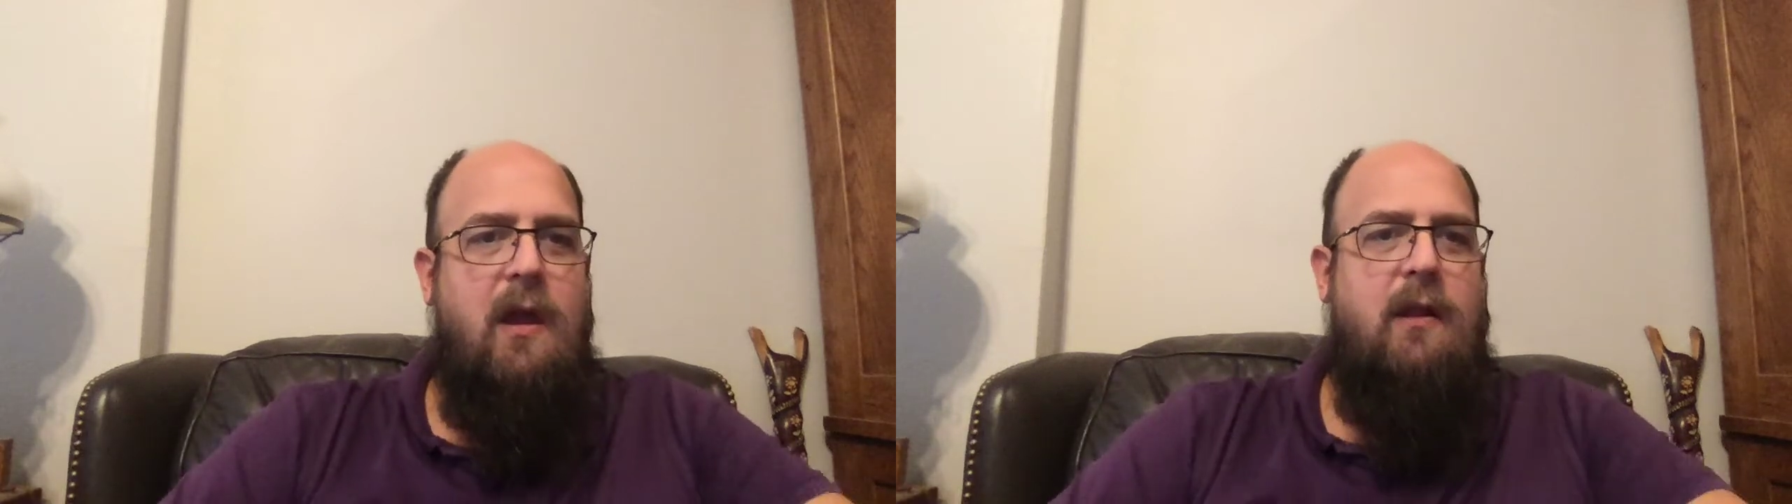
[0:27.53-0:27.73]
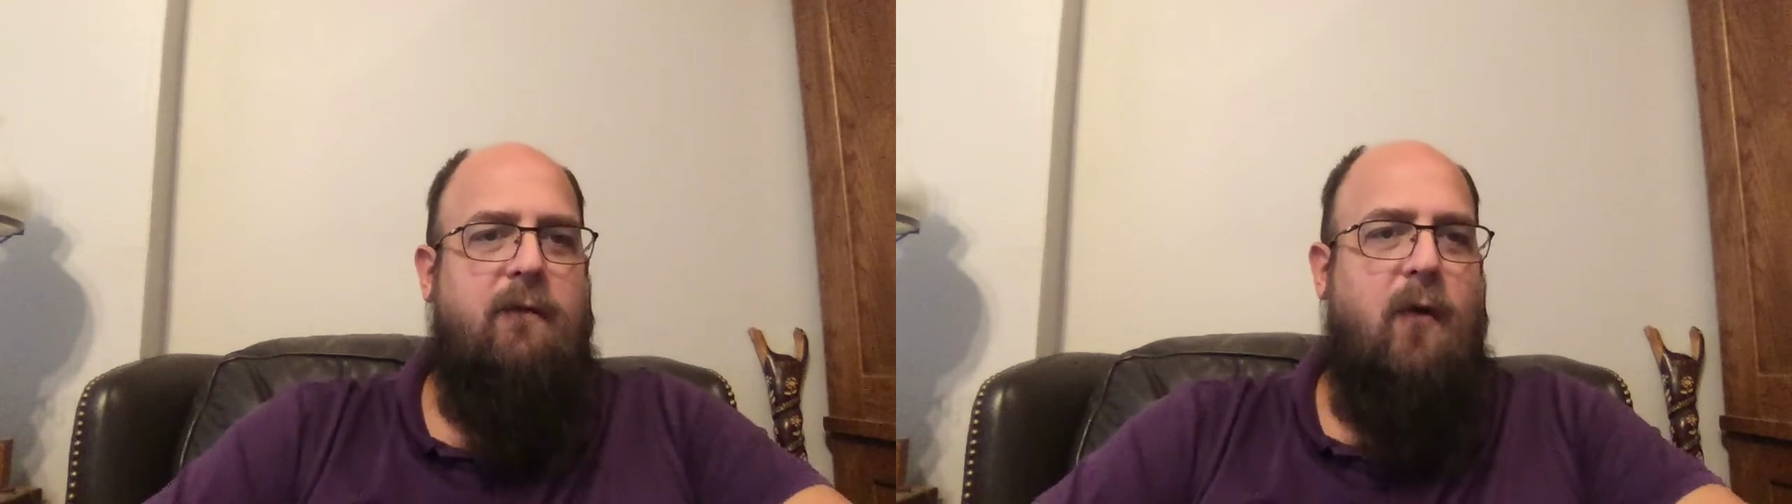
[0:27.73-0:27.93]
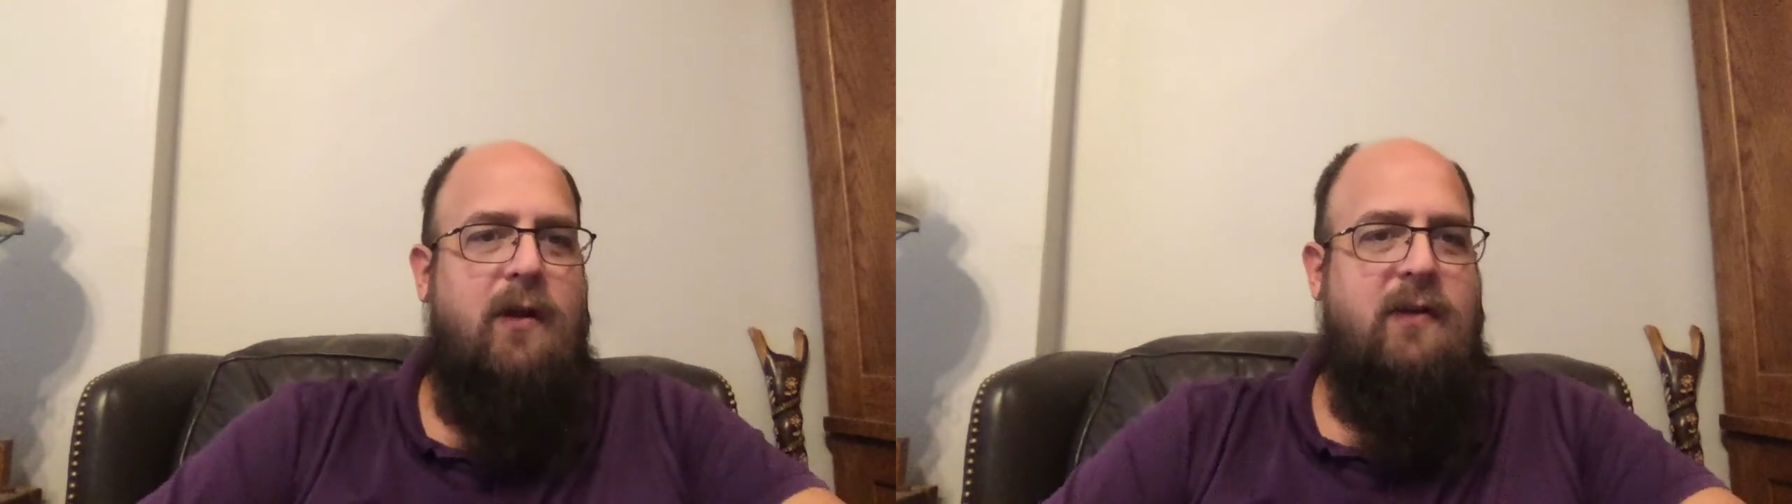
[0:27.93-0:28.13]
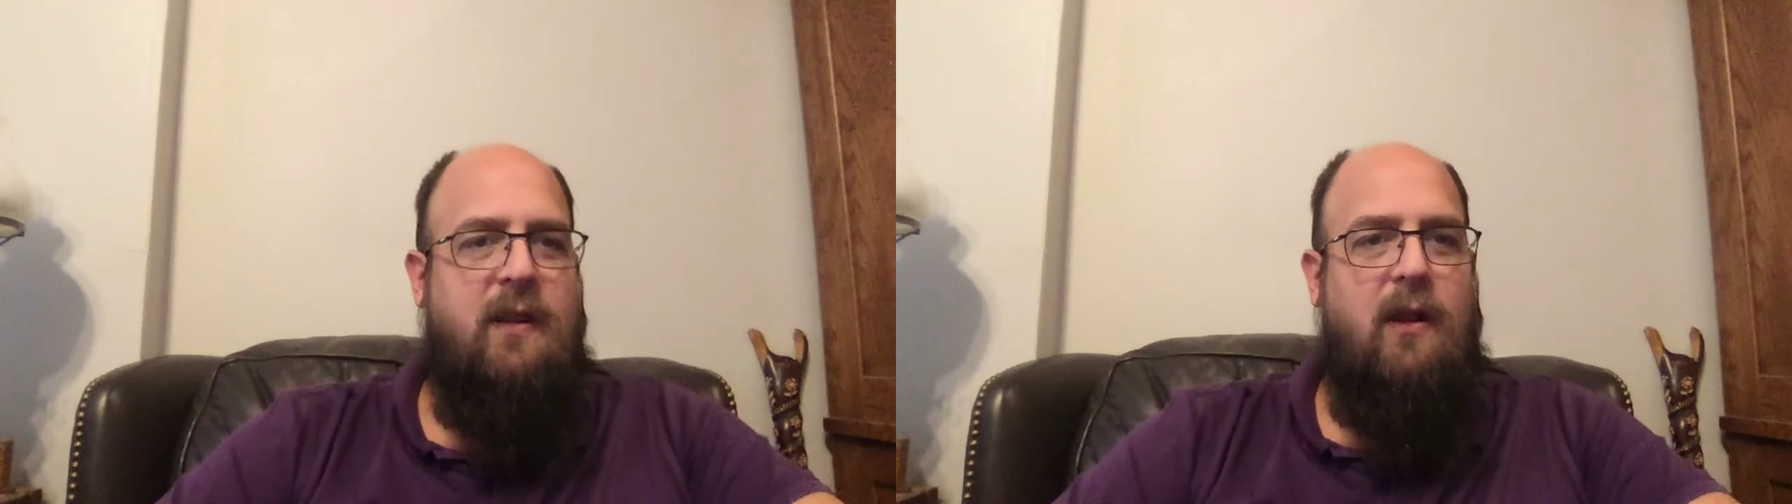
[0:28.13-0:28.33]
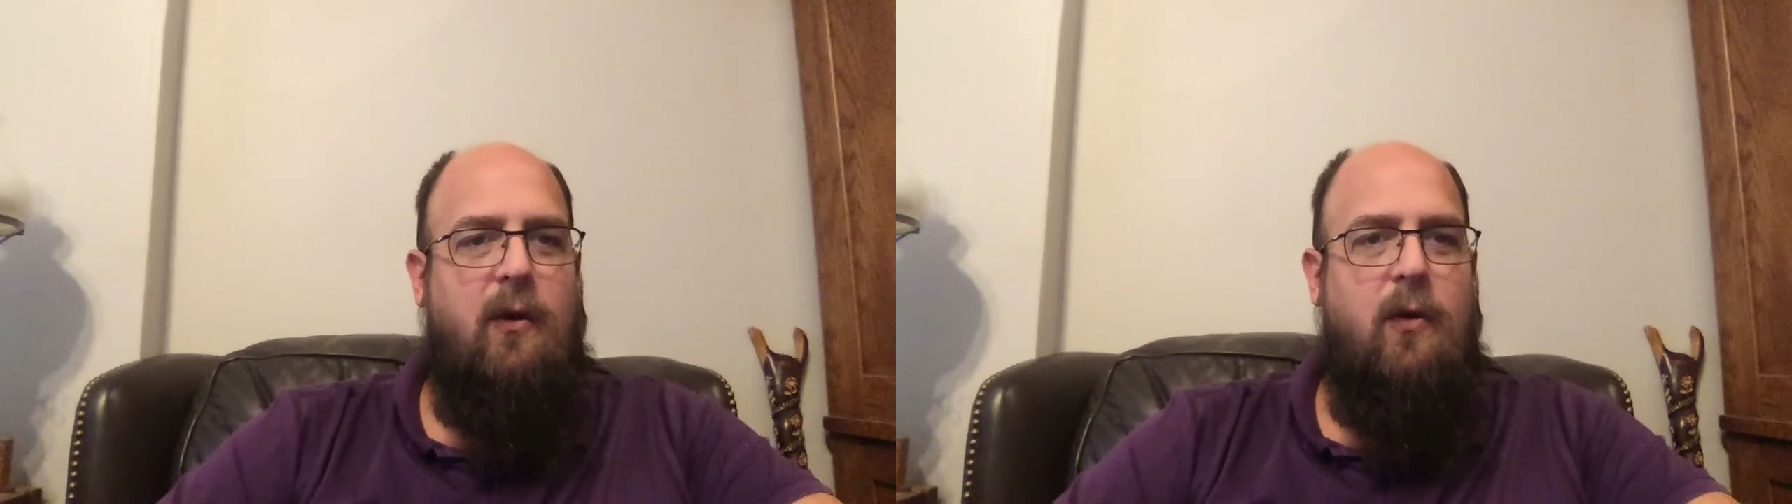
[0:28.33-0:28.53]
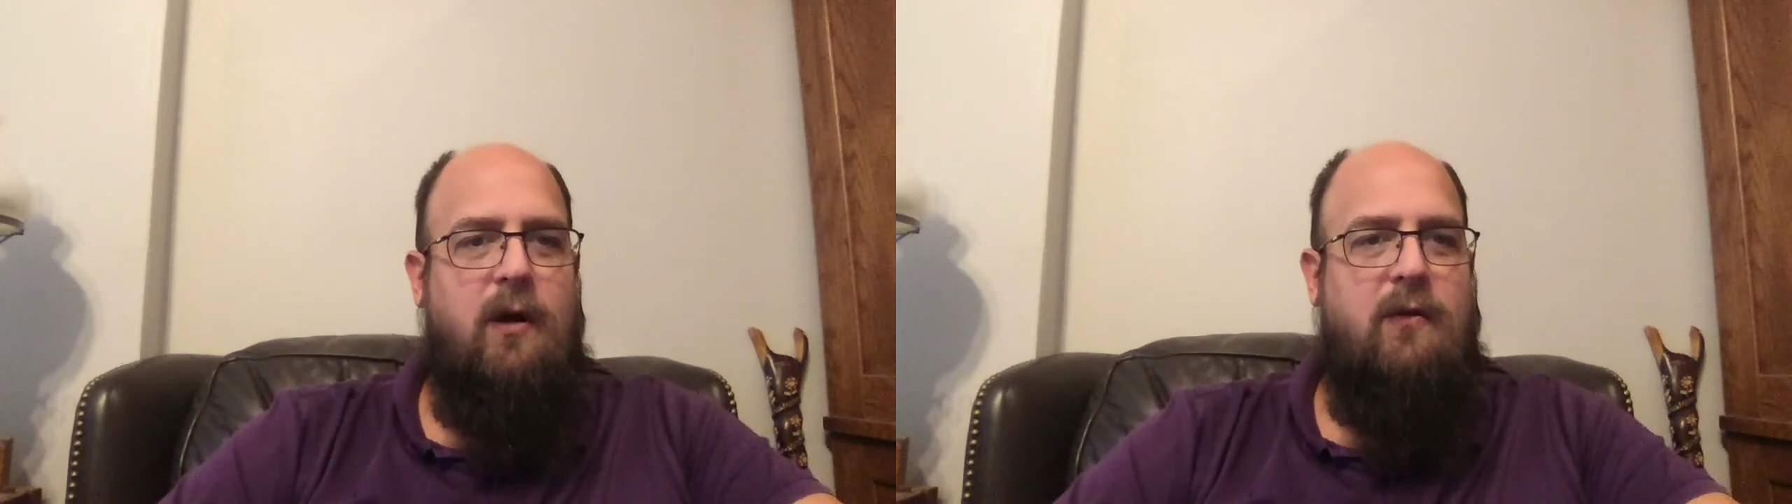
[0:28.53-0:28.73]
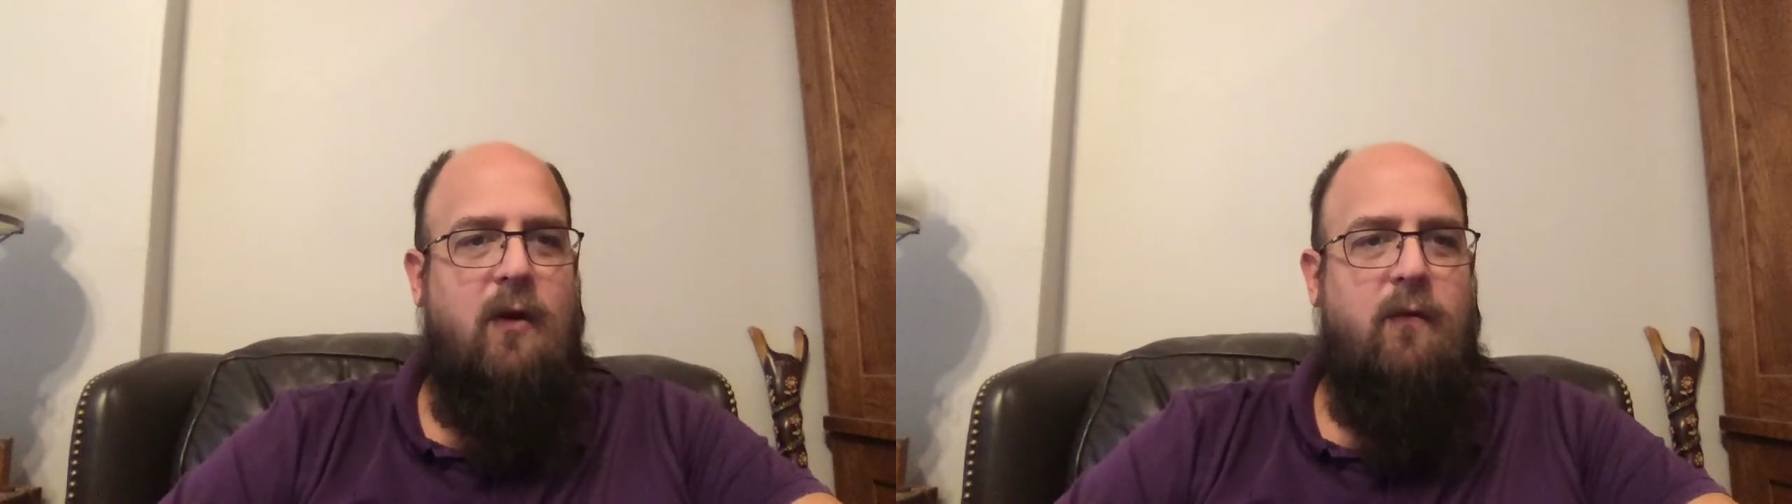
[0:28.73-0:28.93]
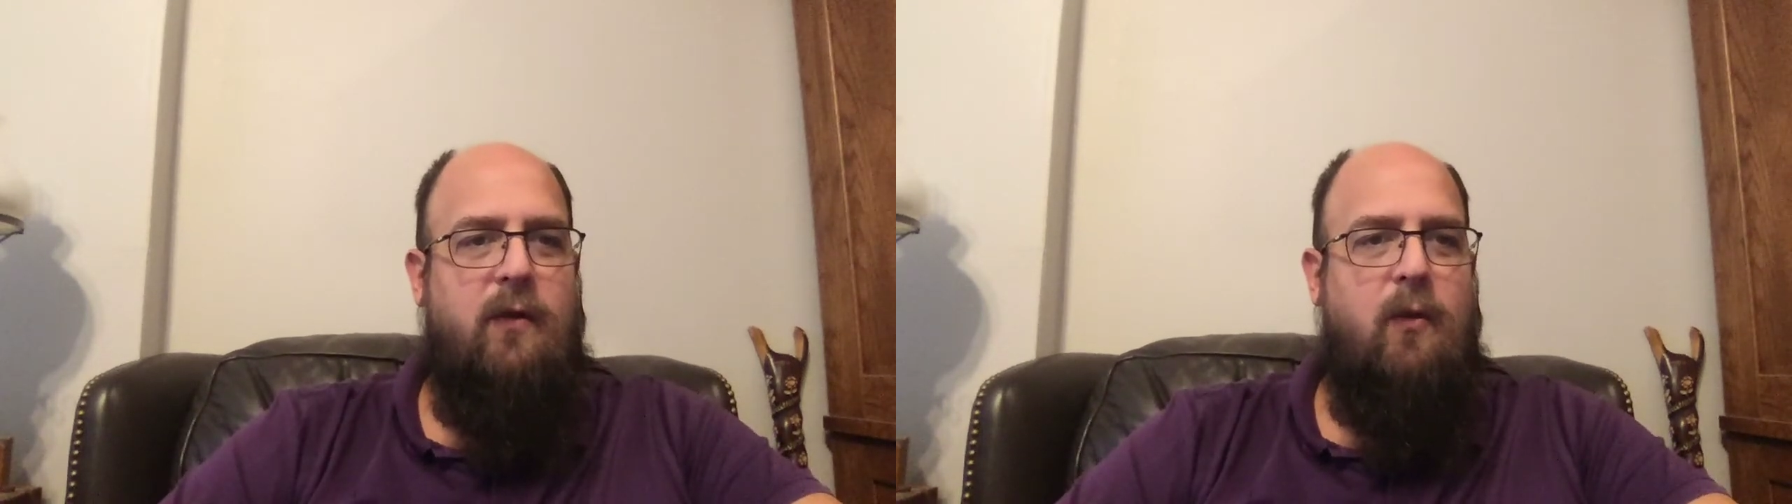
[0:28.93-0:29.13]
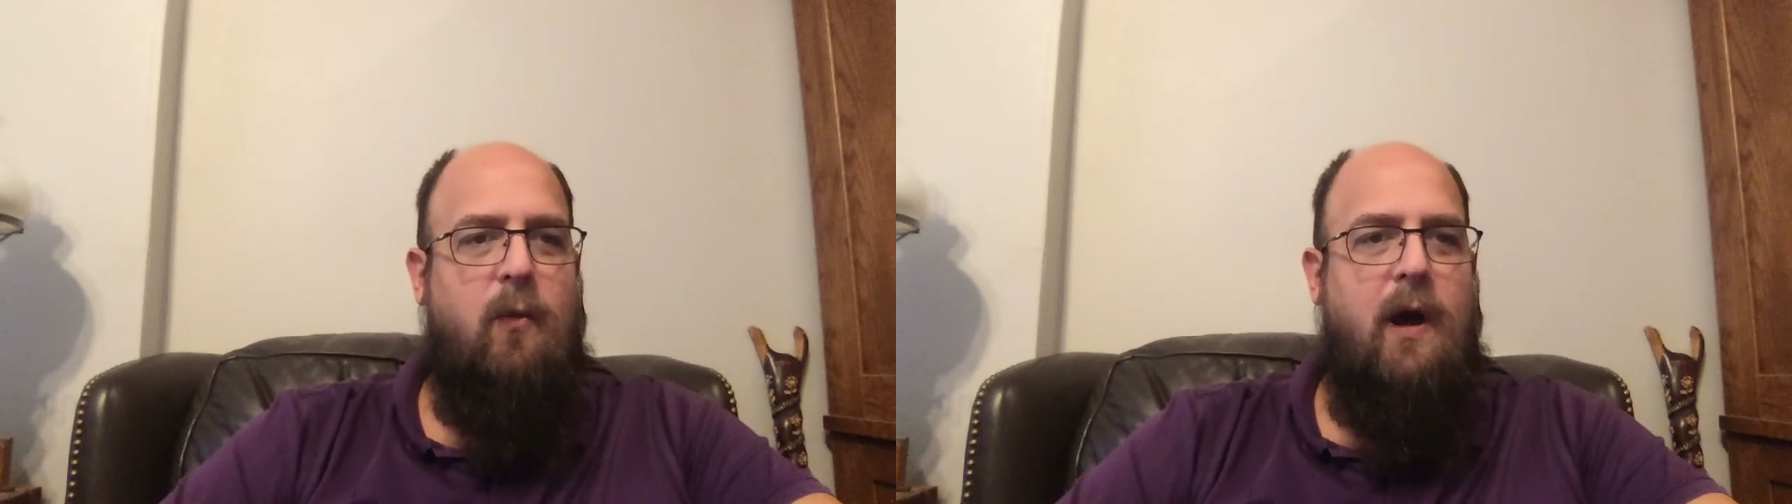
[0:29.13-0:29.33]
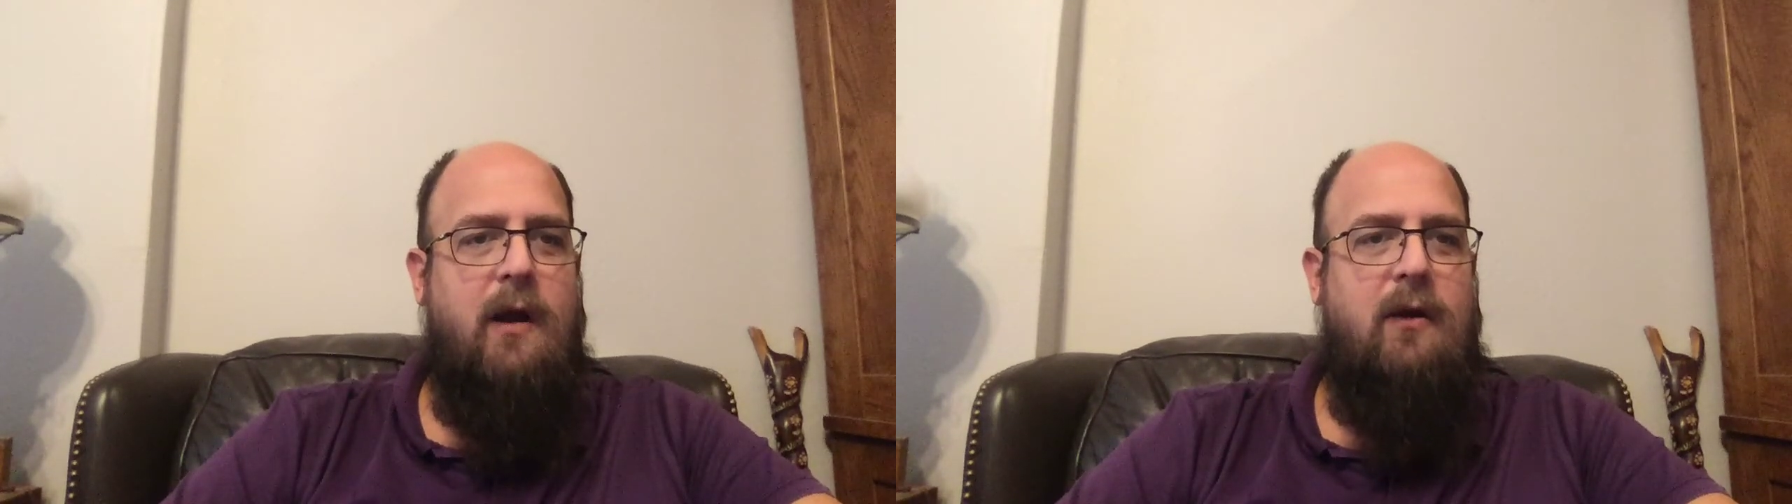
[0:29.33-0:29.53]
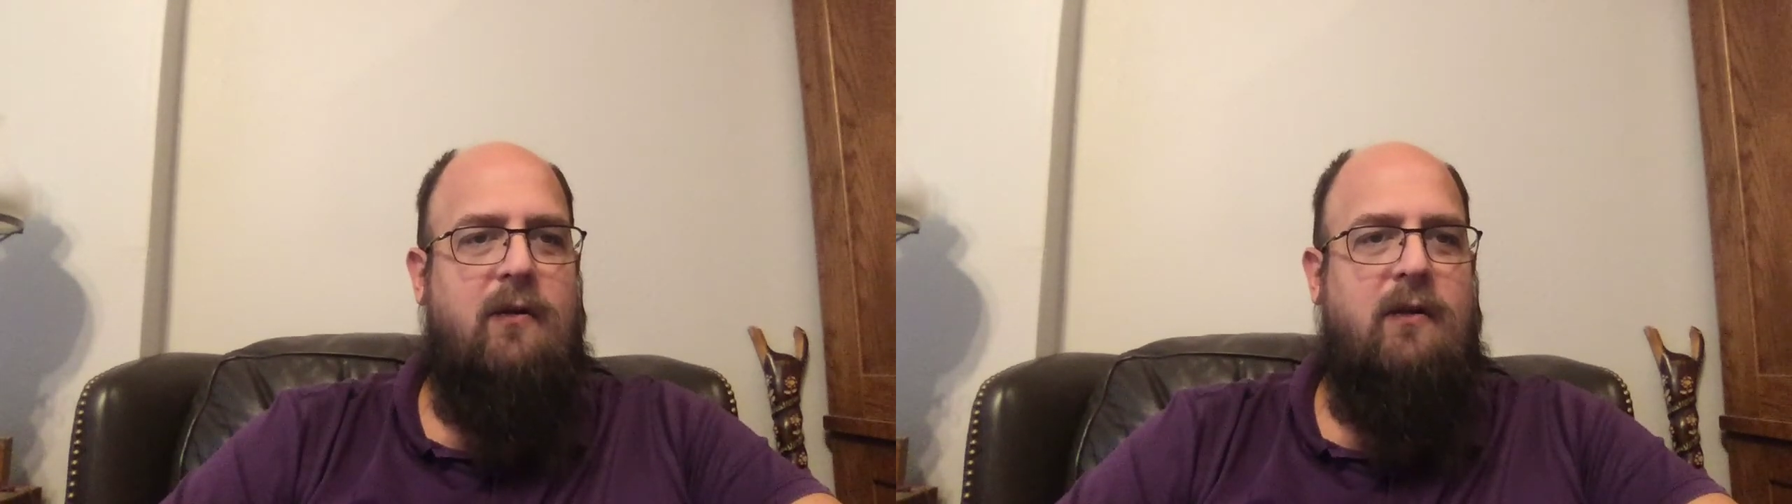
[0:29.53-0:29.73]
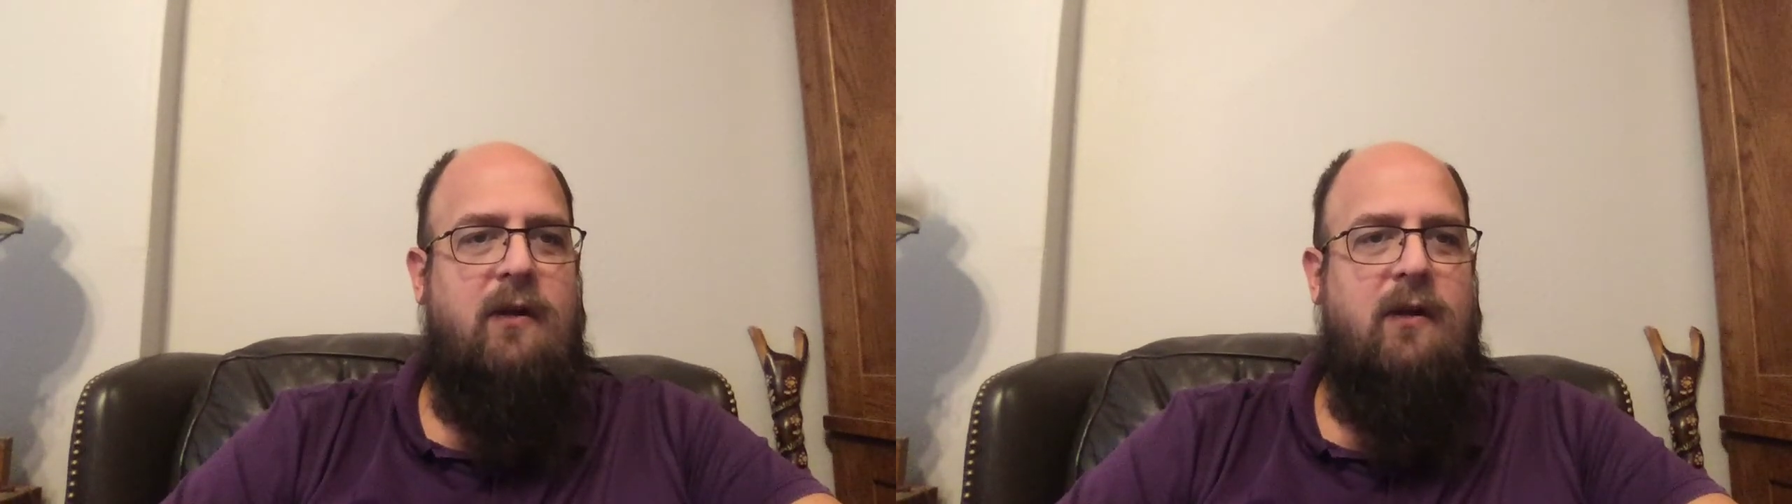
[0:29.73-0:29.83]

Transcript: The voice of the Lord is over the waters.